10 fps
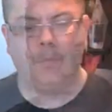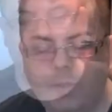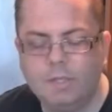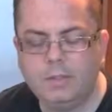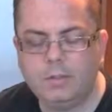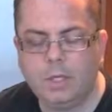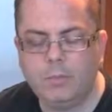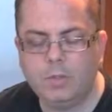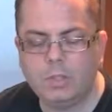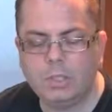This
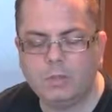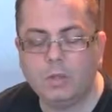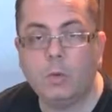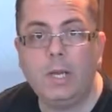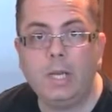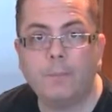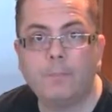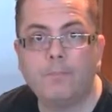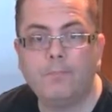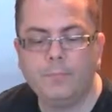I'm using is linguine.
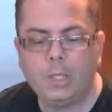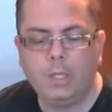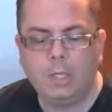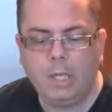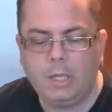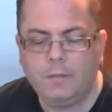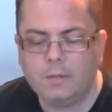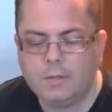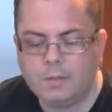And this